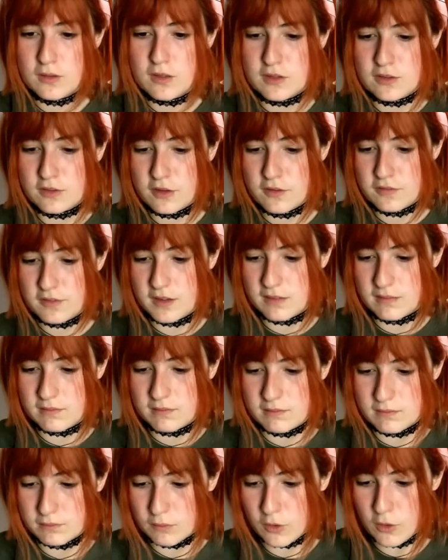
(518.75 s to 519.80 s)
There's nothing
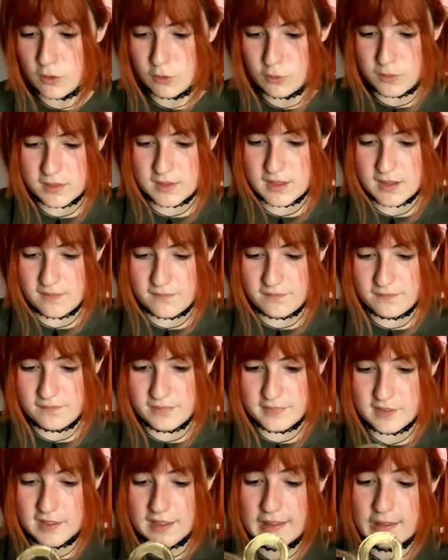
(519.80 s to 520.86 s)
wrong with it.
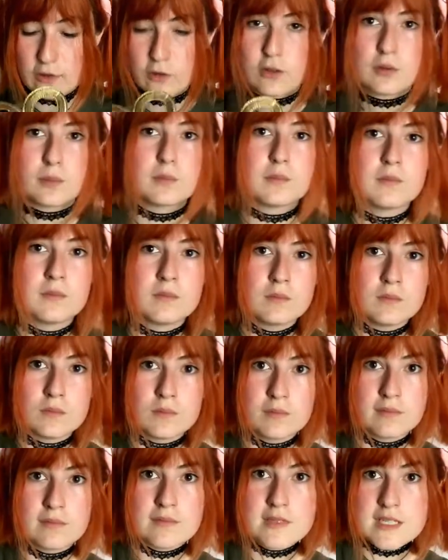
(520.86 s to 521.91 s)
It looks
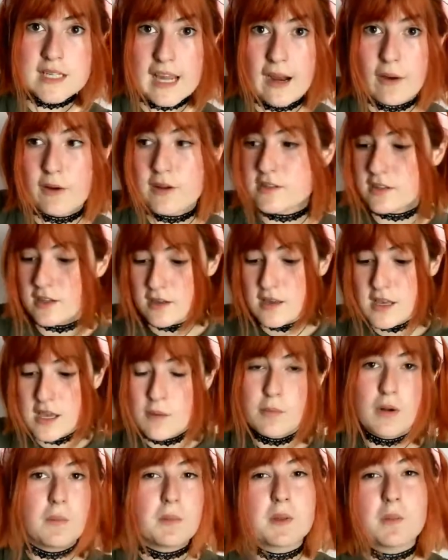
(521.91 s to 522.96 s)
to character.
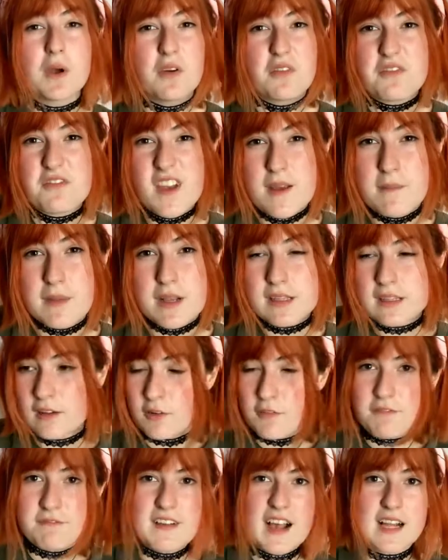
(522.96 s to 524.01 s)
Probably won't fit me because I've
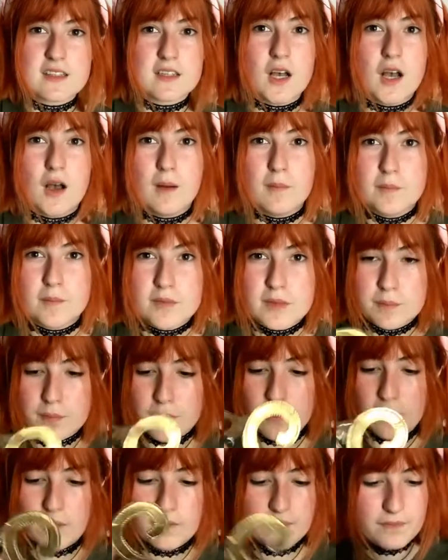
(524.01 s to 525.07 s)
got fat arms,
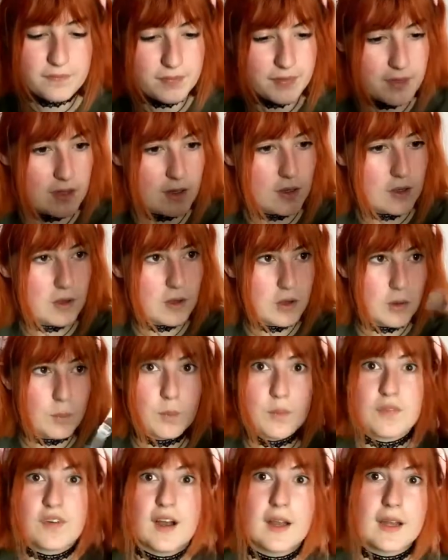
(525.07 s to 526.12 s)
but
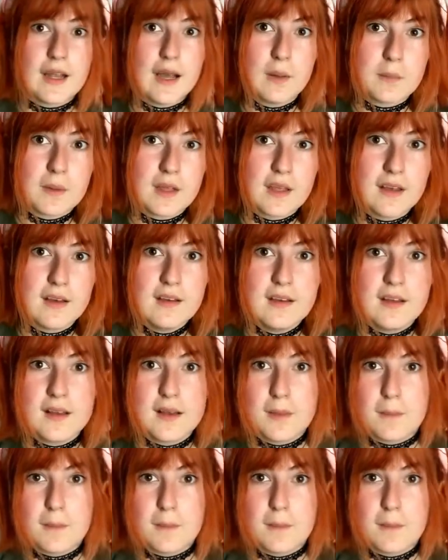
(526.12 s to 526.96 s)
we'll find out later.